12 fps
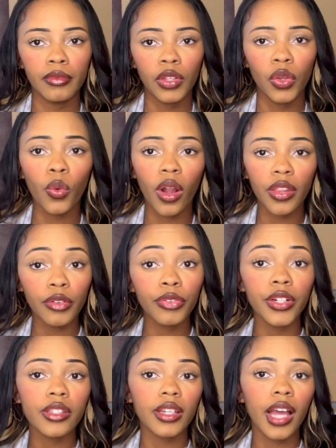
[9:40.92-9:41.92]
who are the
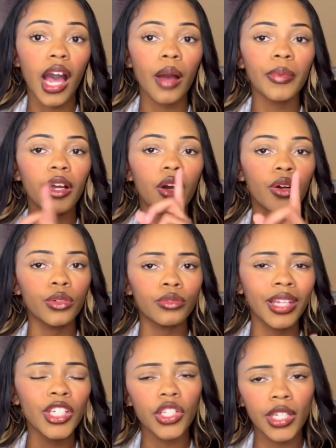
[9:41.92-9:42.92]
first to comment, oh,
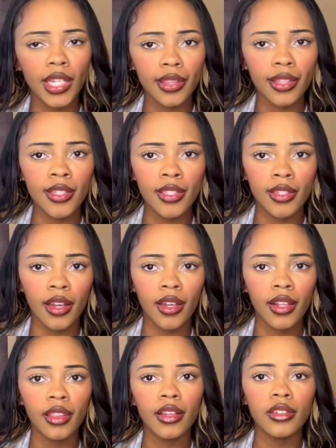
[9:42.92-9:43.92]
they should get this done
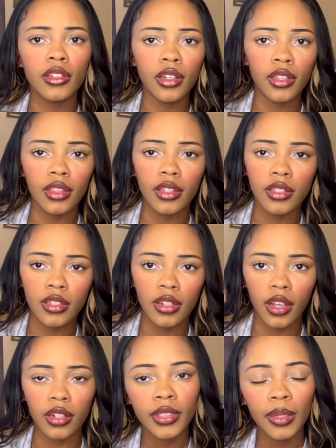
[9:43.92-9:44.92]
and they should get this
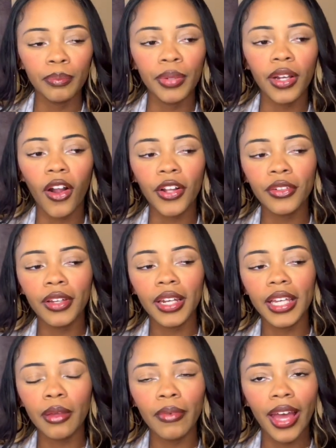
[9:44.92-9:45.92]
done. But are you gonna
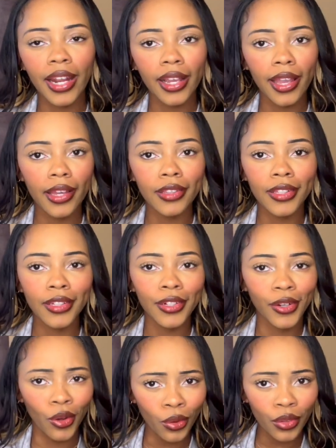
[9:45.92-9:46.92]
get mad at Kayla and
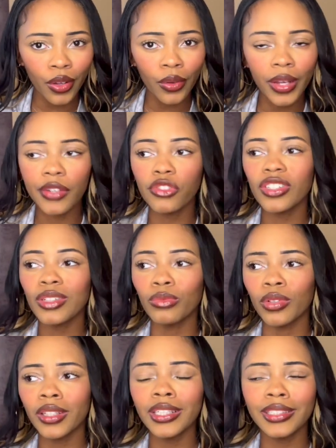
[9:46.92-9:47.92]
Nicole though if she
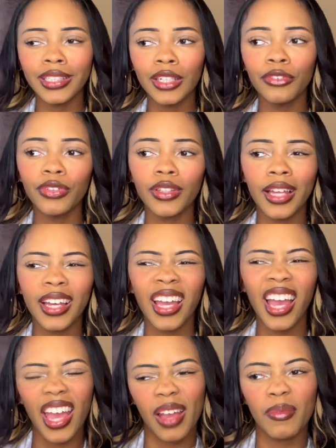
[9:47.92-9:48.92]
really did feel like,
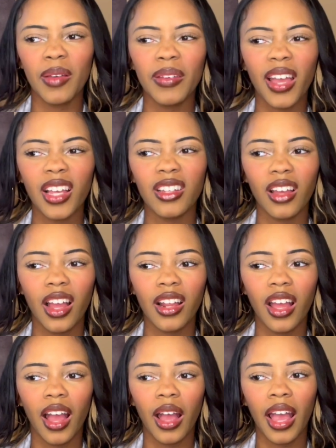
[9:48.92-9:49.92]
hey, maybe I I,
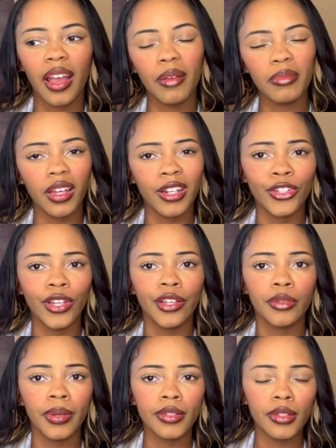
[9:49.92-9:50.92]
I am gonna
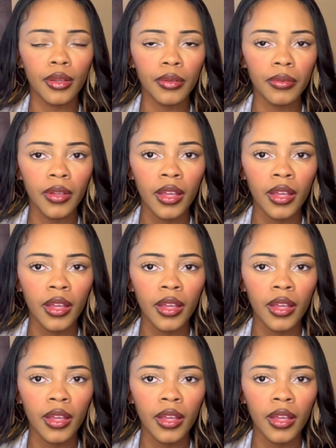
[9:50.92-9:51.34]
change myself?